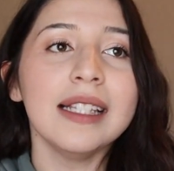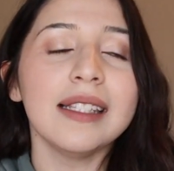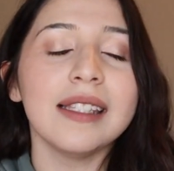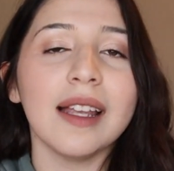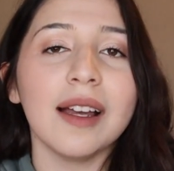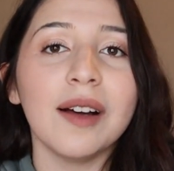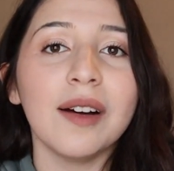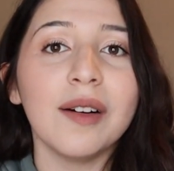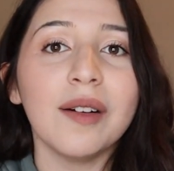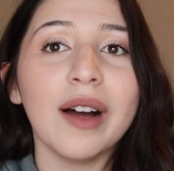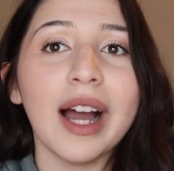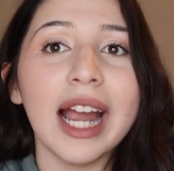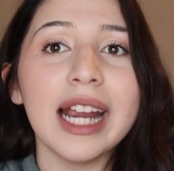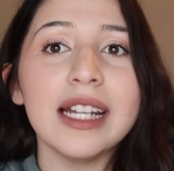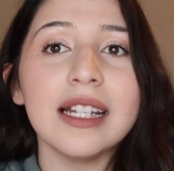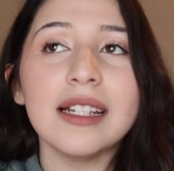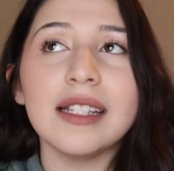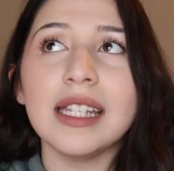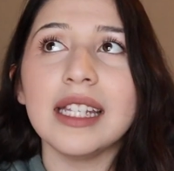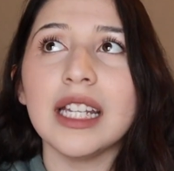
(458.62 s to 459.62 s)
So I
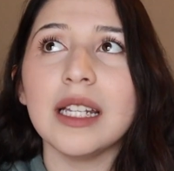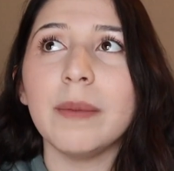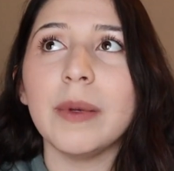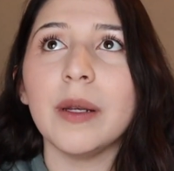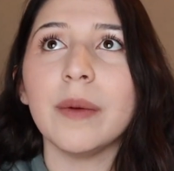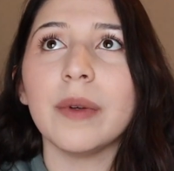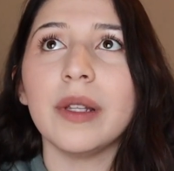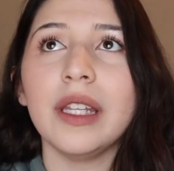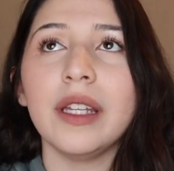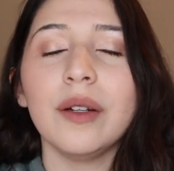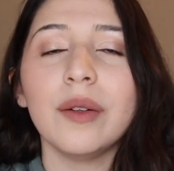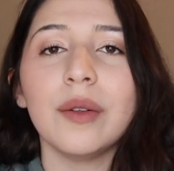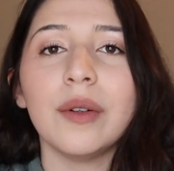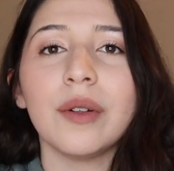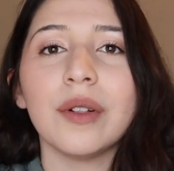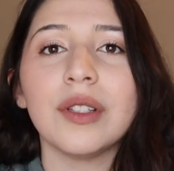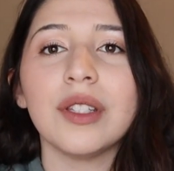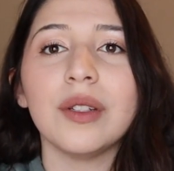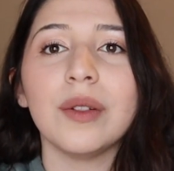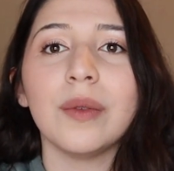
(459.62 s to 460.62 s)
just think it'd be really
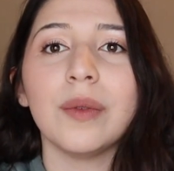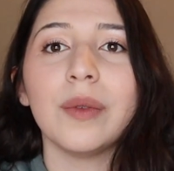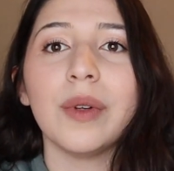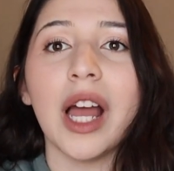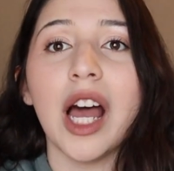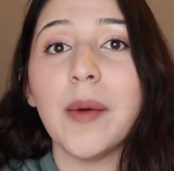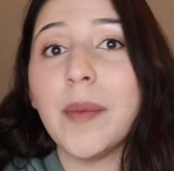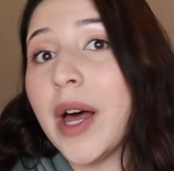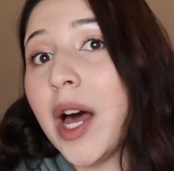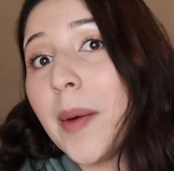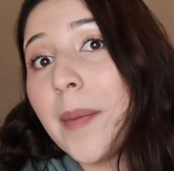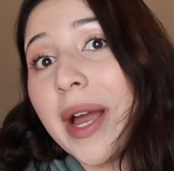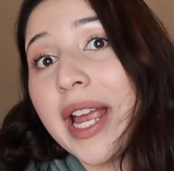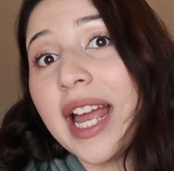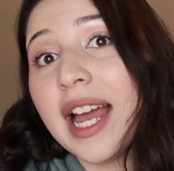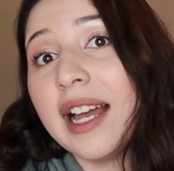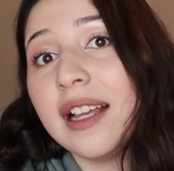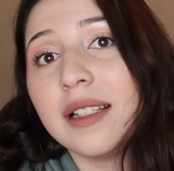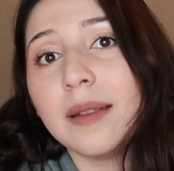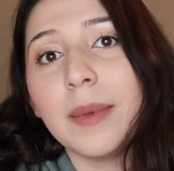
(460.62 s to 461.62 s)
cool to help out my
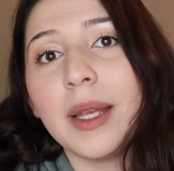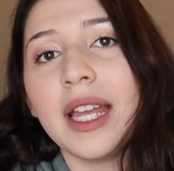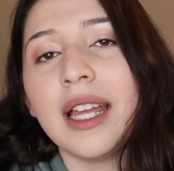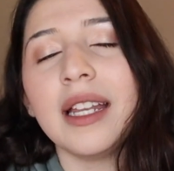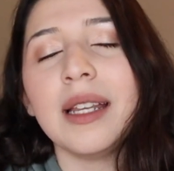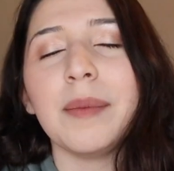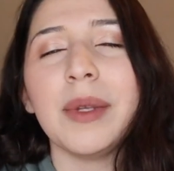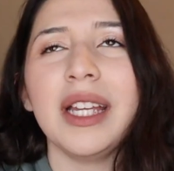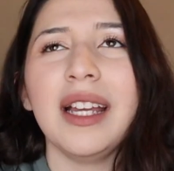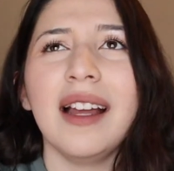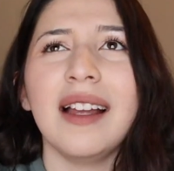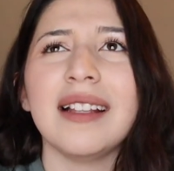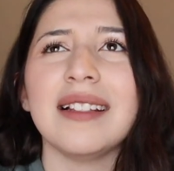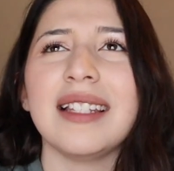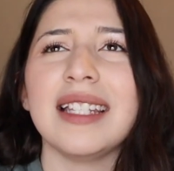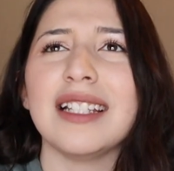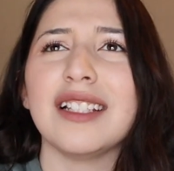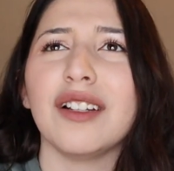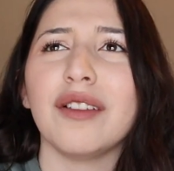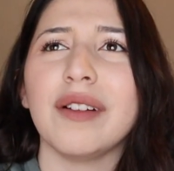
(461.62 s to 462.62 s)
husband because
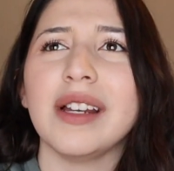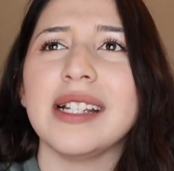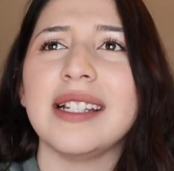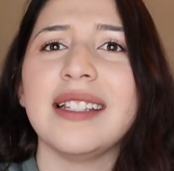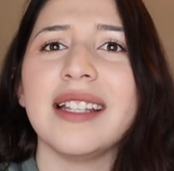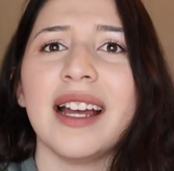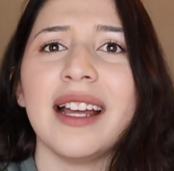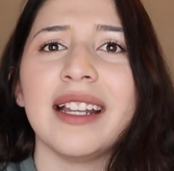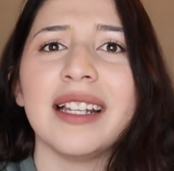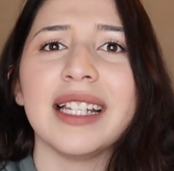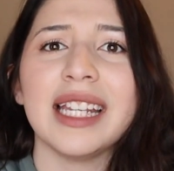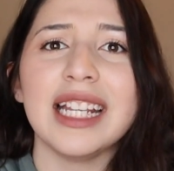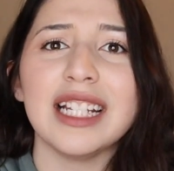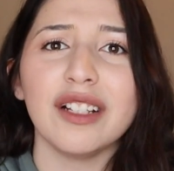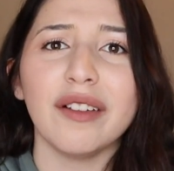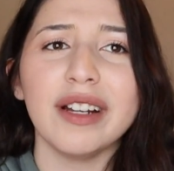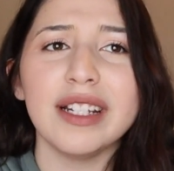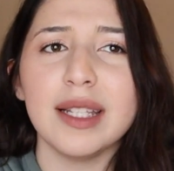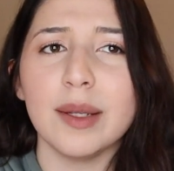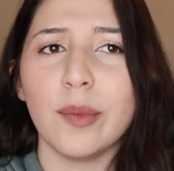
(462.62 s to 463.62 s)
he's always done, he's
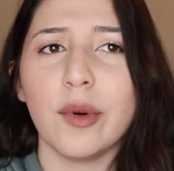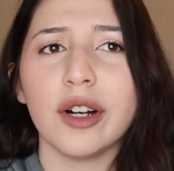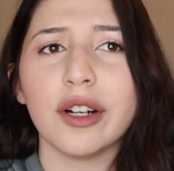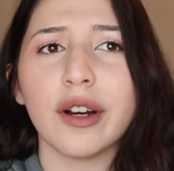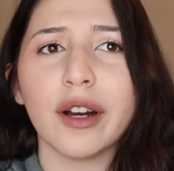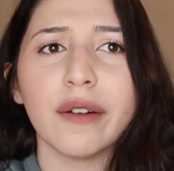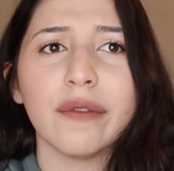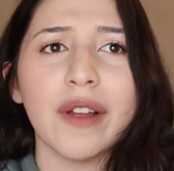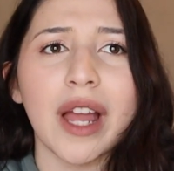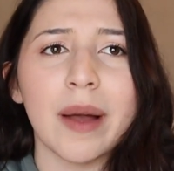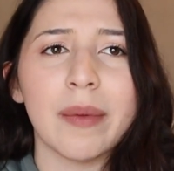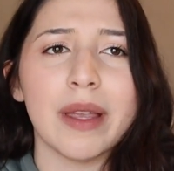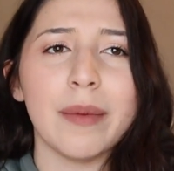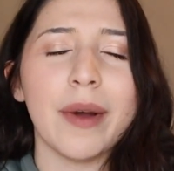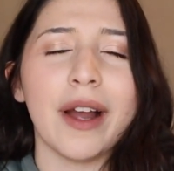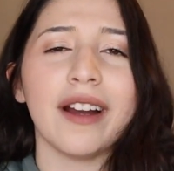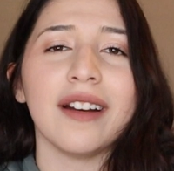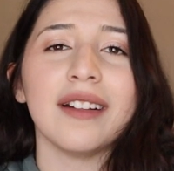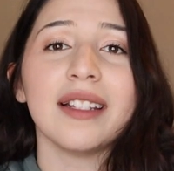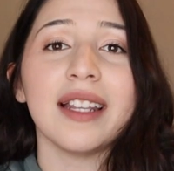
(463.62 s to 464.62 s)
always supported our family
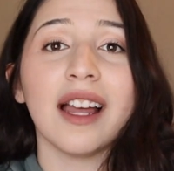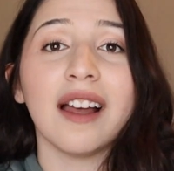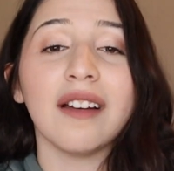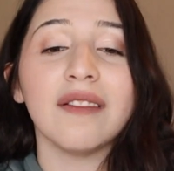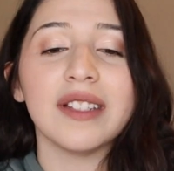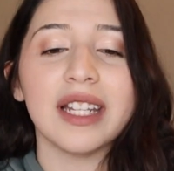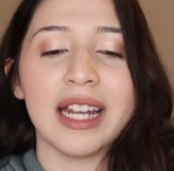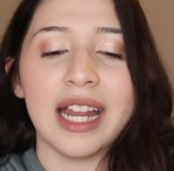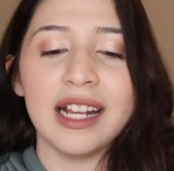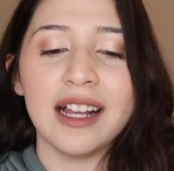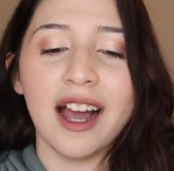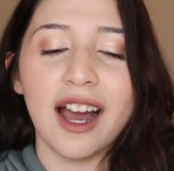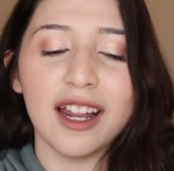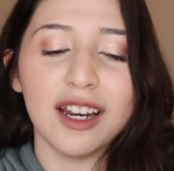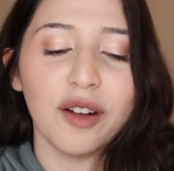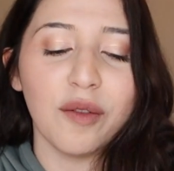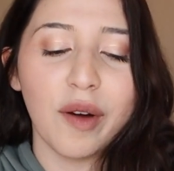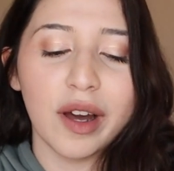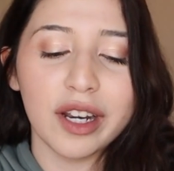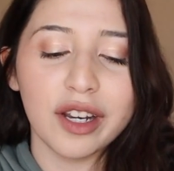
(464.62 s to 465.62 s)
by ourselves and I
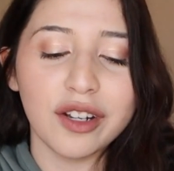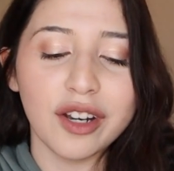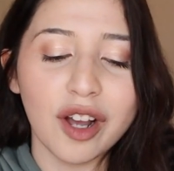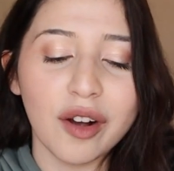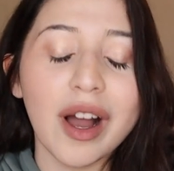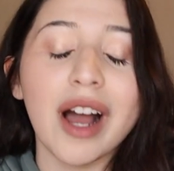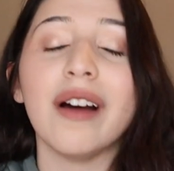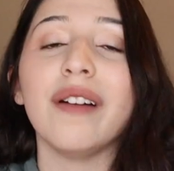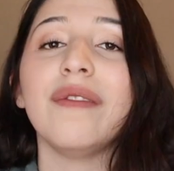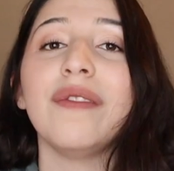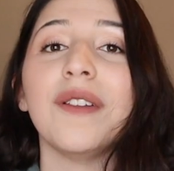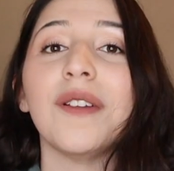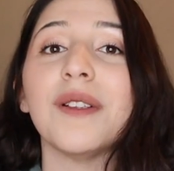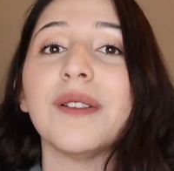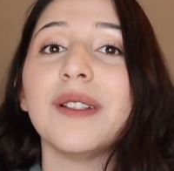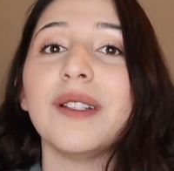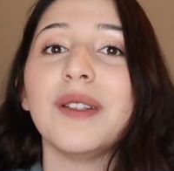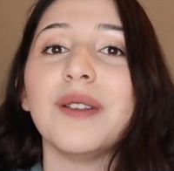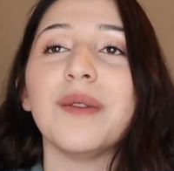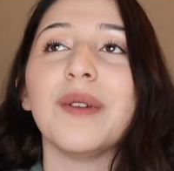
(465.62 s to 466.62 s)
kind of want to know how it
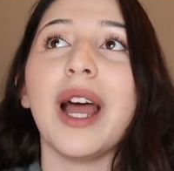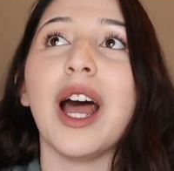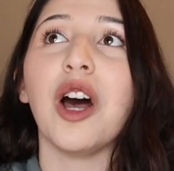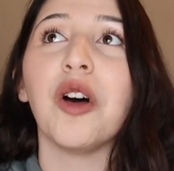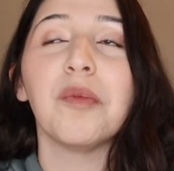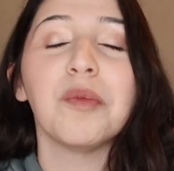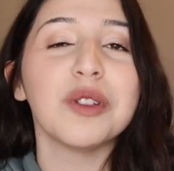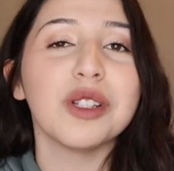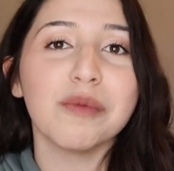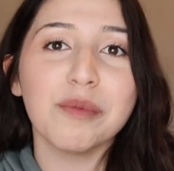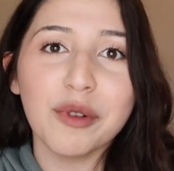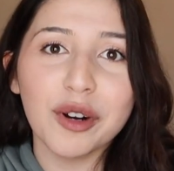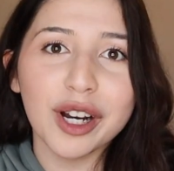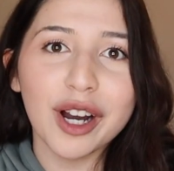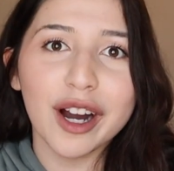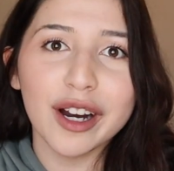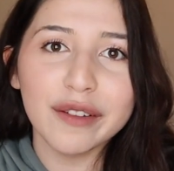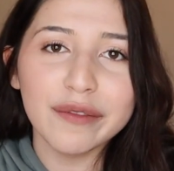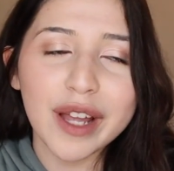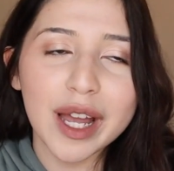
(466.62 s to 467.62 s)
feels to help
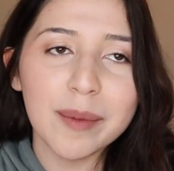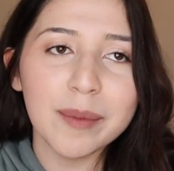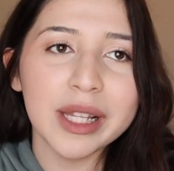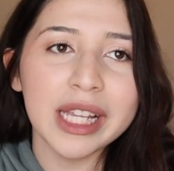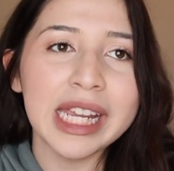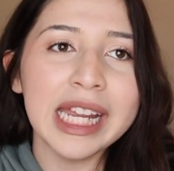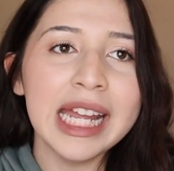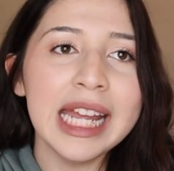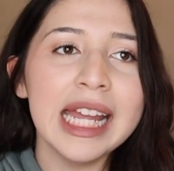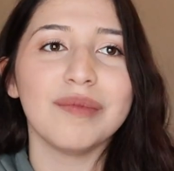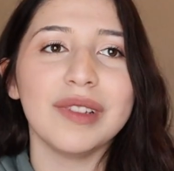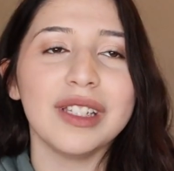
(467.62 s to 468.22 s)
support our family.